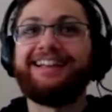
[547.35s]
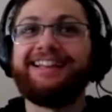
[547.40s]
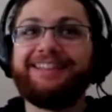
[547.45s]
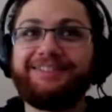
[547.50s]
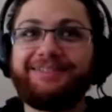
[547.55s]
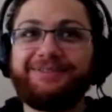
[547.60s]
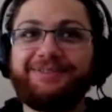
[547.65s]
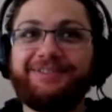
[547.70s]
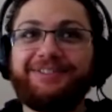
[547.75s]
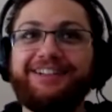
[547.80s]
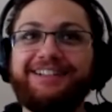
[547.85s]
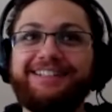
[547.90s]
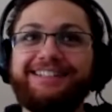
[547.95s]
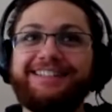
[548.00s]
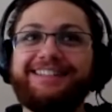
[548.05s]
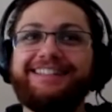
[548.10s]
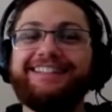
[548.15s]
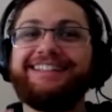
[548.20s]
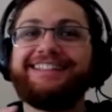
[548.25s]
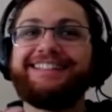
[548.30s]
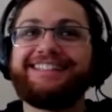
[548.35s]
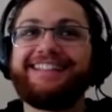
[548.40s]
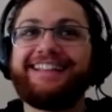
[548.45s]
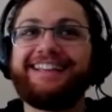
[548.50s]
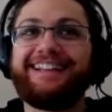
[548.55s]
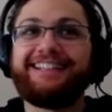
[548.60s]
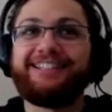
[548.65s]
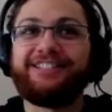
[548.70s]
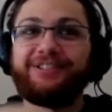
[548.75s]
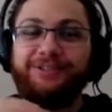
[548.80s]
And the crazy thing is
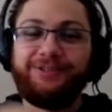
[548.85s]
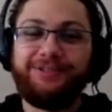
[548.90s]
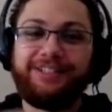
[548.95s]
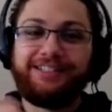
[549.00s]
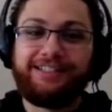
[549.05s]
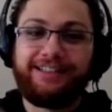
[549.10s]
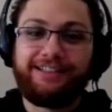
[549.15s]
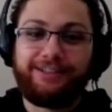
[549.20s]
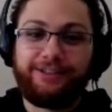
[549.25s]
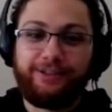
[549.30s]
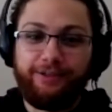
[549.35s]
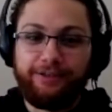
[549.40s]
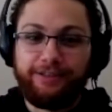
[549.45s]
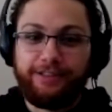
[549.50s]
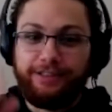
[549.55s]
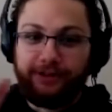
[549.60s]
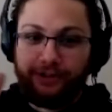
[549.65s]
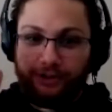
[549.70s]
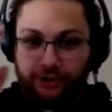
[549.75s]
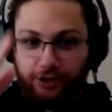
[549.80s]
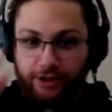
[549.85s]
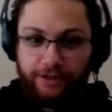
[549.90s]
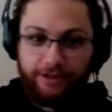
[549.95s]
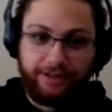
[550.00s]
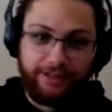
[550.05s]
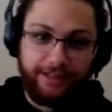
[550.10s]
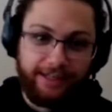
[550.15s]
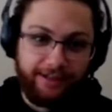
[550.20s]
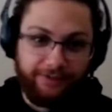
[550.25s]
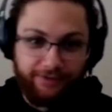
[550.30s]
that as soon as I sold it, it
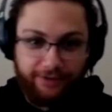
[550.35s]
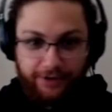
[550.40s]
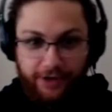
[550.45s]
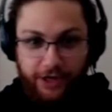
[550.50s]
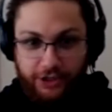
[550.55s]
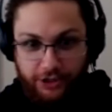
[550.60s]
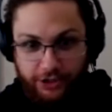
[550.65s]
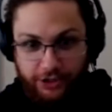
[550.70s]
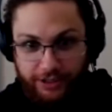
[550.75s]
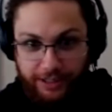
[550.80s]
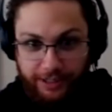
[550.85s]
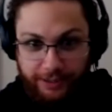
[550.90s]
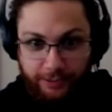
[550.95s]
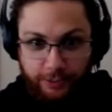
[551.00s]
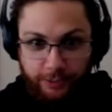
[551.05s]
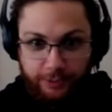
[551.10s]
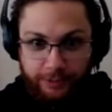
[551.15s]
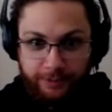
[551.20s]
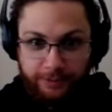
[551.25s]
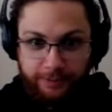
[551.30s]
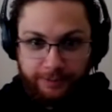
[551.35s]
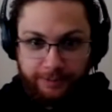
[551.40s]
started kind of crashing down.